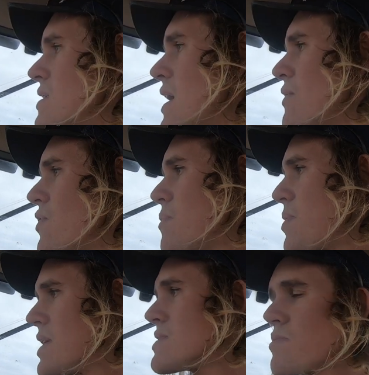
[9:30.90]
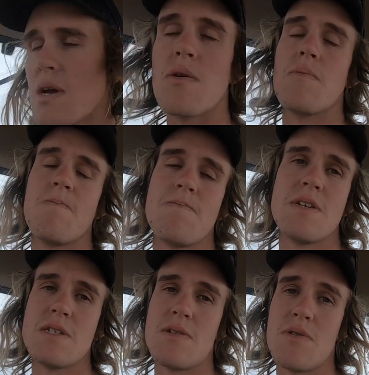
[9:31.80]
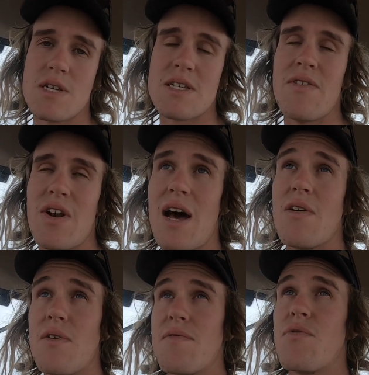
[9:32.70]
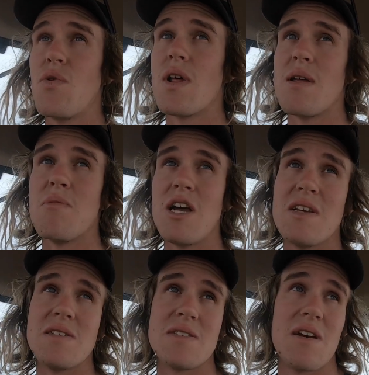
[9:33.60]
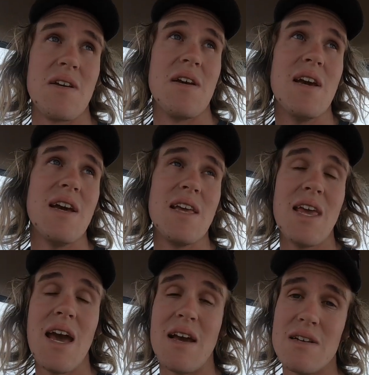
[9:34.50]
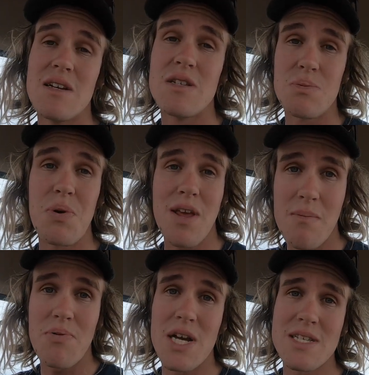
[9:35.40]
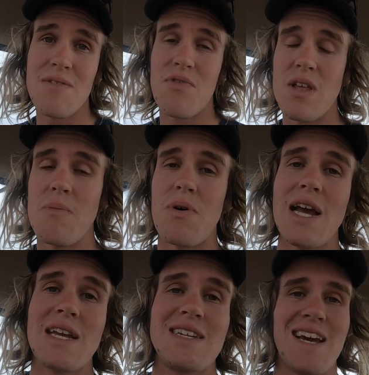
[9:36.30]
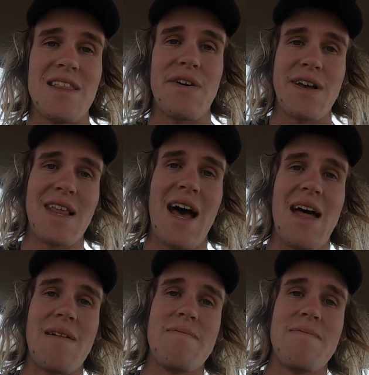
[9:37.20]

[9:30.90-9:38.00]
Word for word: every press wheel is doing 714 meters so yeah it's pretty impressive when you break it down like that